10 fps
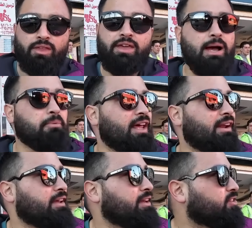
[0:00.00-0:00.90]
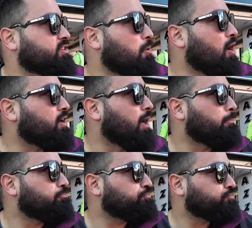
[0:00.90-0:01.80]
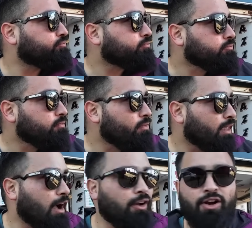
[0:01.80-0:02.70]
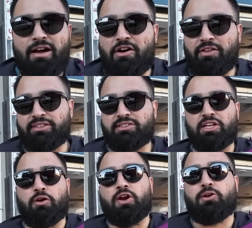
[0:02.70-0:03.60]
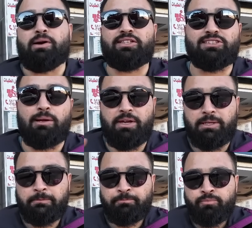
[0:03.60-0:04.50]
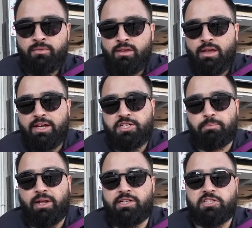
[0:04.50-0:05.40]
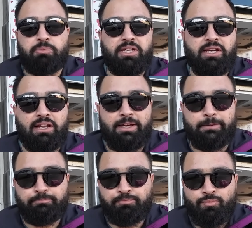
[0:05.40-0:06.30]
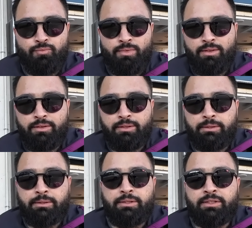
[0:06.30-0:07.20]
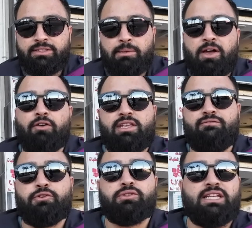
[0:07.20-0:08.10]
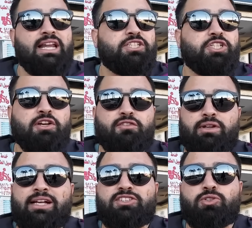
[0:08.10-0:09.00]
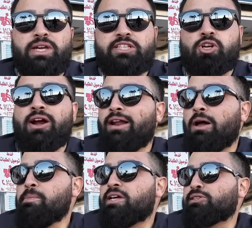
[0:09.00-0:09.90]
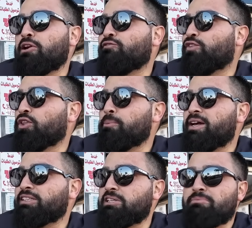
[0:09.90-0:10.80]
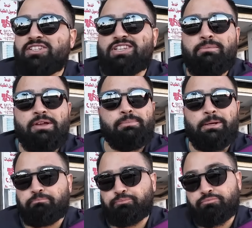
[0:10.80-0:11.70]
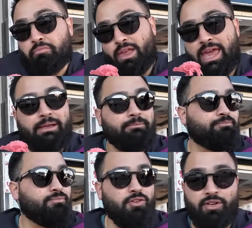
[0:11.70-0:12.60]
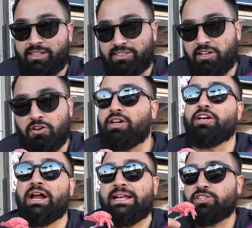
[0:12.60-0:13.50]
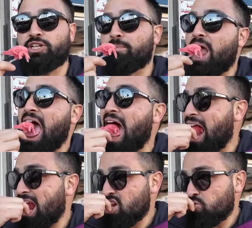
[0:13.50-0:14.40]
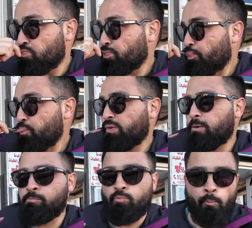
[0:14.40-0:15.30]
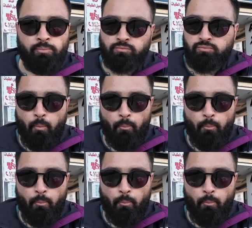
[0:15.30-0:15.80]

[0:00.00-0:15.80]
Yeah, I'm glad I didn't get the small cup. I don't know how all this is gonna work with my stomach. I should probably just be eating like some healthy foods and not sweets right now because I don't feel the best in my stomach, but hey, you can't say no to good ice cream. Mmm.